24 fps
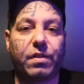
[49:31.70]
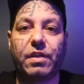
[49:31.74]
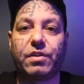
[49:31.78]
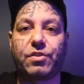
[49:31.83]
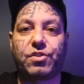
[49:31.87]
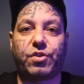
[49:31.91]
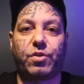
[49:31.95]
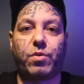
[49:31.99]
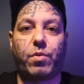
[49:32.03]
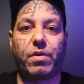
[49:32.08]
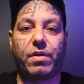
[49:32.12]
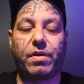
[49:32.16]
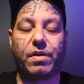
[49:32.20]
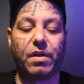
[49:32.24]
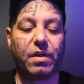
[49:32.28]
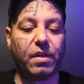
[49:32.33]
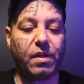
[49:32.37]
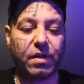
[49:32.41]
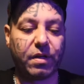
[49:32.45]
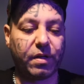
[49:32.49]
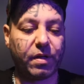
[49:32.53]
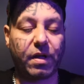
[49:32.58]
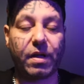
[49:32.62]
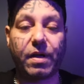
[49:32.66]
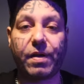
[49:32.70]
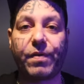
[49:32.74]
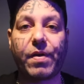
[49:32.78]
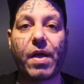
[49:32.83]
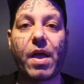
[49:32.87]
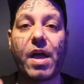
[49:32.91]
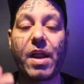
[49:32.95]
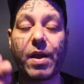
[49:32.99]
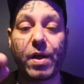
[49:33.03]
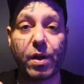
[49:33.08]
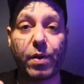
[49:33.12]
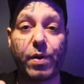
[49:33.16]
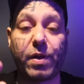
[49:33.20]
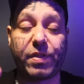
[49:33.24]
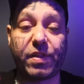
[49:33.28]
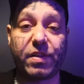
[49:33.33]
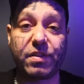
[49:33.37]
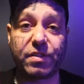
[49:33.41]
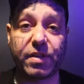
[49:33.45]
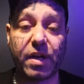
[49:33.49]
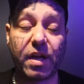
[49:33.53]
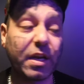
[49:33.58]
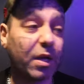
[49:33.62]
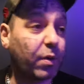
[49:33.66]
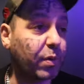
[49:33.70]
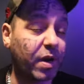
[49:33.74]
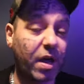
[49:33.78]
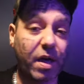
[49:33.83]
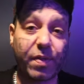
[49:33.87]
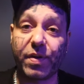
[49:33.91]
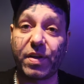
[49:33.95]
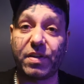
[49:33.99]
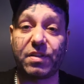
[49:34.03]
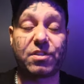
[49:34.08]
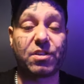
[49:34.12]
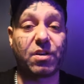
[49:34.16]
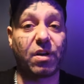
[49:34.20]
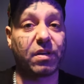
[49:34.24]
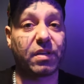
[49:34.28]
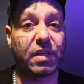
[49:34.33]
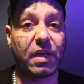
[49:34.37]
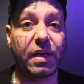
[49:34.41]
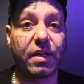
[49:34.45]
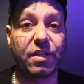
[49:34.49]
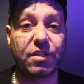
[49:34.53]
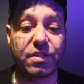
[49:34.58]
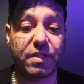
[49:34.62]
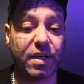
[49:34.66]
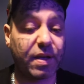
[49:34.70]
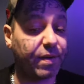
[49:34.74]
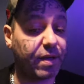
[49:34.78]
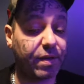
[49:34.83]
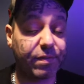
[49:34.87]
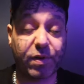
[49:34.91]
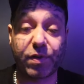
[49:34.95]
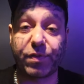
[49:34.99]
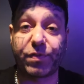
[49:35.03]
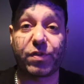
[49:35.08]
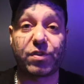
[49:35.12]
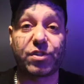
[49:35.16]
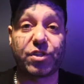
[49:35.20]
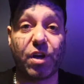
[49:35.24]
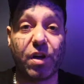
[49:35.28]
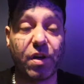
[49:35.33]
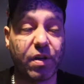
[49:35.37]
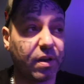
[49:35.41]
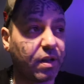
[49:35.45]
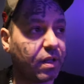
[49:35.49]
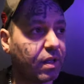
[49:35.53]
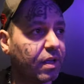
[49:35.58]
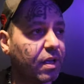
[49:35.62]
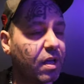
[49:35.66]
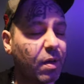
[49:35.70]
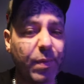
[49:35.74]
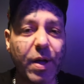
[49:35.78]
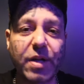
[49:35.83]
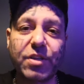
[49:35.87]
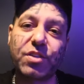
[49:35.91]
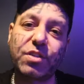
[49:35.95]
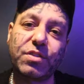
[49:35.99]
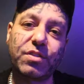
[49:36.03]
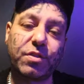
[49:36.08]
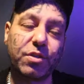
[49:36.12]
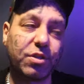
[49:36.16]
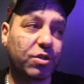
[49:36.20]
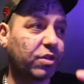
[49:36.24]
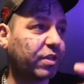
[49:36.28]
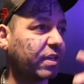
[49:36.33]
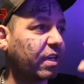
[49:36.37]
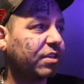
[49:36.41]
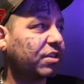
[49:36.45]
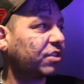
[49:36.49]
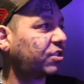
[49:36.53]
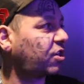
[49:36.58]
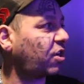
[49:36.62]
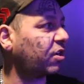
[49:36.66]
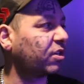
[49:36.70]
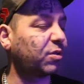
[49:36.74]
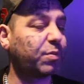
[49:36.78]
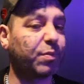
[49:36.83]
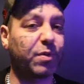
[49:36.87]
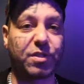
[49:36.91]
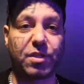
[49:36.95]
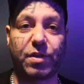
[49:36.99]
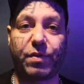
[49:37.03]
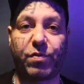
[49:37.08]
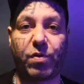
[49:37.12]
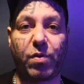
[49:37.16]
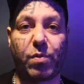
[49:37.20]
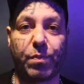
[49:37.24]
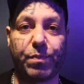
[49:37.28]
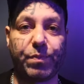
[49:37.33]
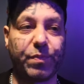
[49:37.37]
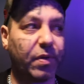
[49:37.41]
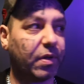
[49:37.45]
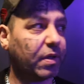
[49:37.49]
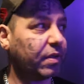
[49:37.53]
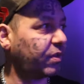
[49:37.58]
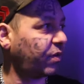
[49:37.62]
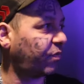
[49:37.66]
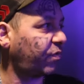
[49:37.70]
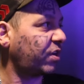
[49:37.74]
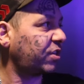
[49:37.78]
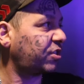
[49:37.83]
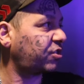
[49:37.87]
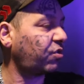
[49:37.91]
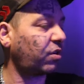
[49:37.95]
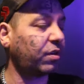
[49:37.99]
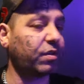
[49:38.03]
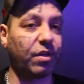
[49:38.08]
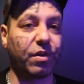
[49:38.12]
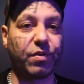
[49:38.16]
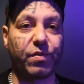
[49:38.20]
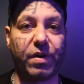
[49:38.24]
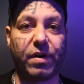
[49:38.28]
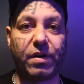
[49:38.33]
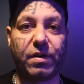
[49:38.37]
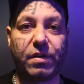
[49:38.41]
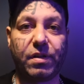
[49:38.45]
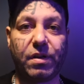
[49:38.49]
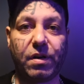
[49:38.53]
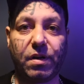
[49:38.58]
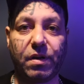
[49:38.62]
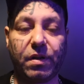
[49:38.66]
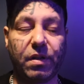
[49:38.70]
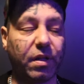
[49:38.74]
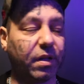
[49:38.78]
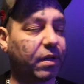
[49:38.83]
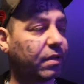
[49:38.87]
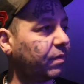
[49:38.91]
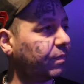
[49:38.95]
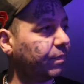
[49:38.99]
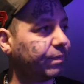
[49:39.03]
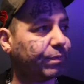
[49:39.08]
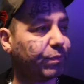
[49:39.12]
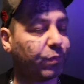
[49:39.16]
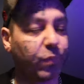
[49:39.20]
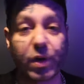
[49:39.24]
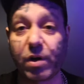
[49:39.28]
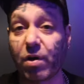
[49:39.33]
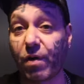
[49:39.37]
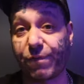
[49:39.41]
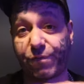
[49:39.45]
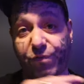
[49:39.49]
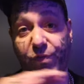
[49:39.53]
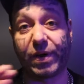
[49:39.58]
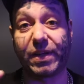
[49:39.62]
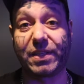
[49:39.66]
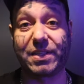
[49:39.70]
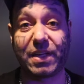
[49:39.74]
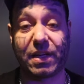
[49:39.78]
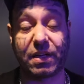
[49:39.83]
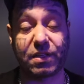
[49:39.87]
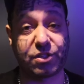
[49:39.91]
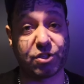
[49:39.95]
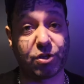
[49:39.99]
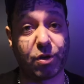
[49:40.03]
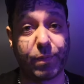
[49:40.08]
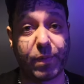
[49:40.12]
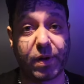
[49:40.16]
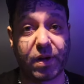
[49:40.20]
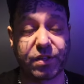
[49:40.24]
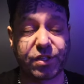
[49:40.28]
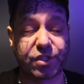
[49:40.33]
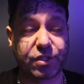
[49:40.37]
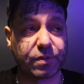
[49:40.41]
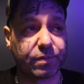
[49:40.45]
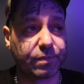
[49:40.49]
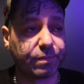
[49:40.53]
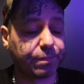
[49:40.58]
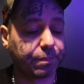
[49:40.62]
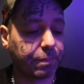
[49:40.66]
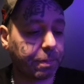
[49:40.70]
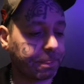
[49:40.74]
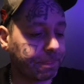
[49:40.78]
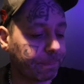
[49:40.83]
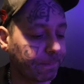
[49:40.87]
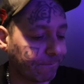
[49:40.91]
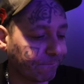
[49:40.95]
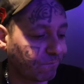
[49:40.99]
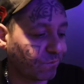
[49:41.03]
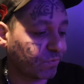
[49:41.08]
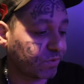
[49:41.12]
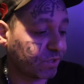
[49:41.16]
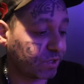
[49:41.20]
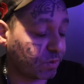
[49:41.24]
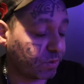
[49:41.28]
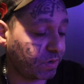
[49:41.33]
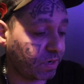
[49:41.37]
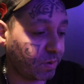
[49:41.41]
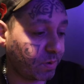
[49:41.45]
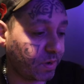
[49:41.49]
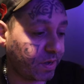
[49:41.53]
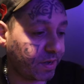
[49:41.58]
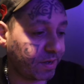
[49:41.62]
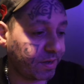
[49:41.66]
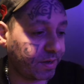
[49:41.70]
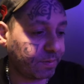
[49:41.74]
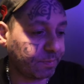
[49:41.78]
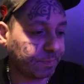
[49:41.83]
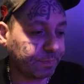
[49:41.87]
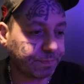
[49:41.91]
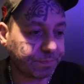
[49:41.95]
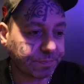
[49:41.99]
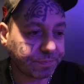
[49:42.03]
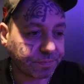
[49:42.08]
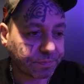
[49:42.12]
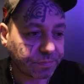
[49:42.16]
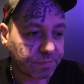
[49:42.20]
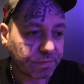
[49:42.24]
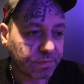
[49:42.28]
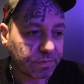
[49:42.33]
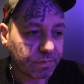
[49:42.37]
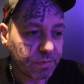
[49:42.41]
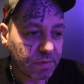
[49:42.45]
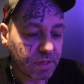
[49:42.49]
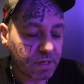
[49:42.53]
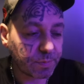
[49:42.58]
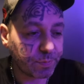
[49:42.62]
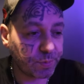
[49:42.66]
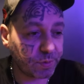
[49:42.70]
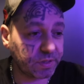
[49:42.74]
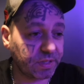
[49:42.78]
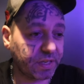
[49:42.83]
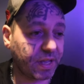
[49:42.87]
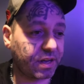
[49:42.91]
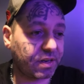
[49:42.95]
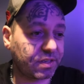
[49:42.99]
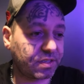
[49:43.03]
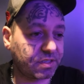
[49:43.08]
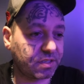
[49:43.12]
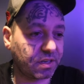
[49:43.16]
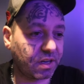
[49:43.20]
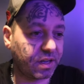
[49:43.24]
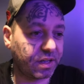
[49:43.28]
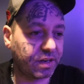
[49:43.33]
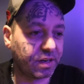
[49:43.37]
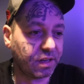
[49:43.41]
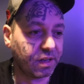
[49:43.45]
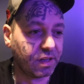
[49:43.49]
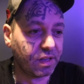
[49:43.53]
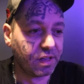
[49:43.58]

Literally. And if there's anyone out there that's got kids, even if you don't, imagine your kid just goes missing from the restaurant you're in. You know, like, we all freaked out so much. So anyway, putting that aside,